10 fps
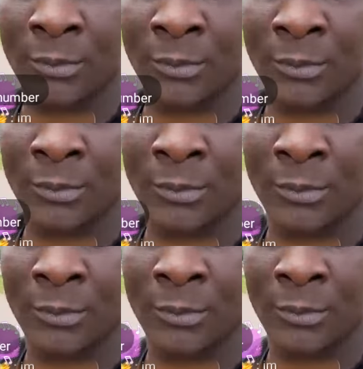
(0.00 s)

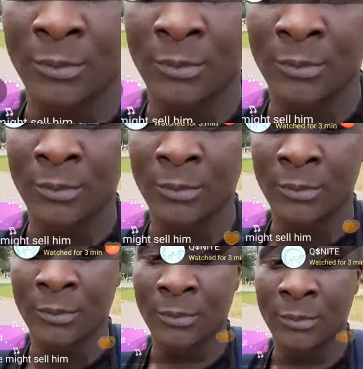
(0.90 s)

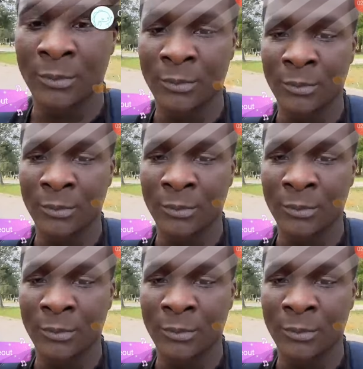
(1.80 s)
No one is speaking in this clip.